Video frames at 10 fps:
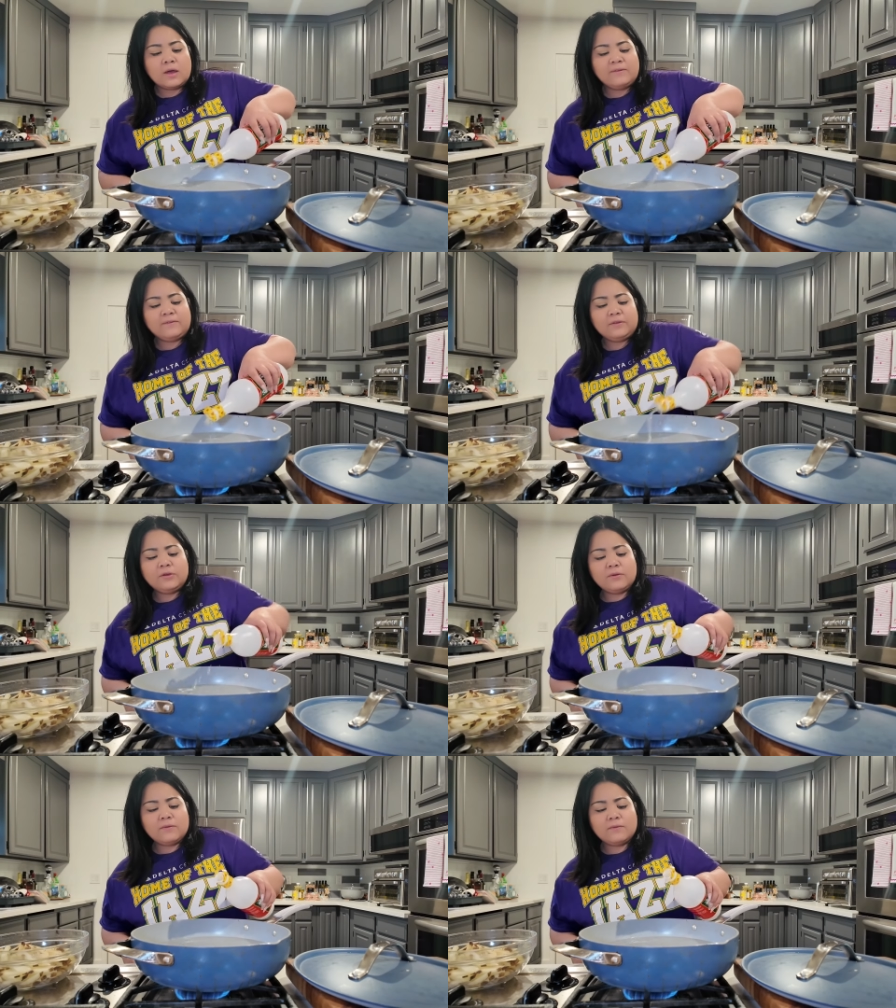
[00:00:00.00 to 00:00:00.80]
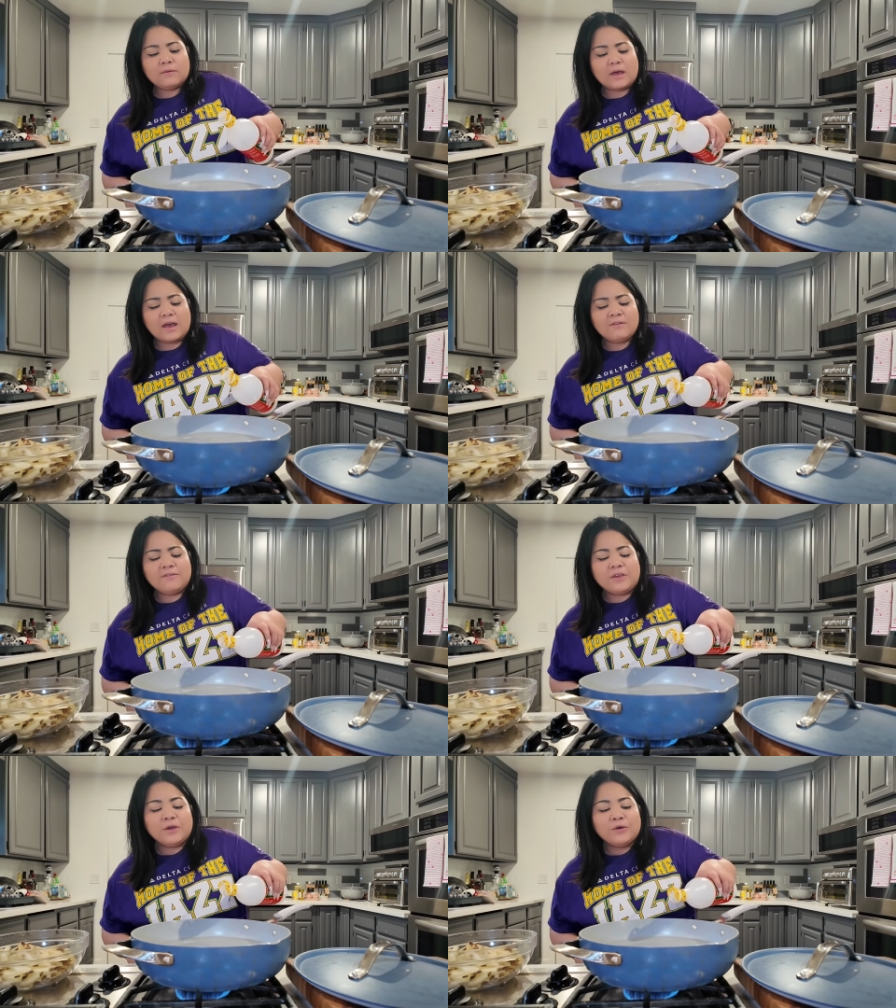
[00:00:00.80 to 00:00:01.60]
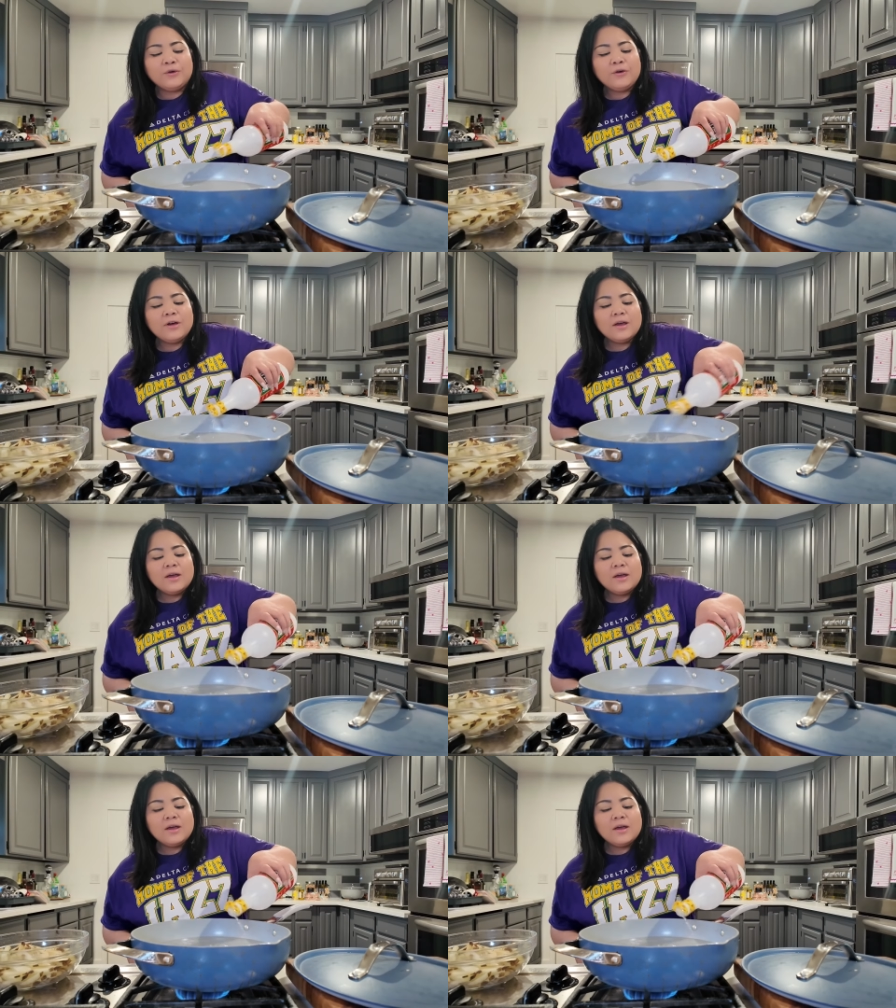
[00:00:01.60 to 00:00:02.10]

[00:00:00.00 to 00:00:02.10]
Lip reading: a few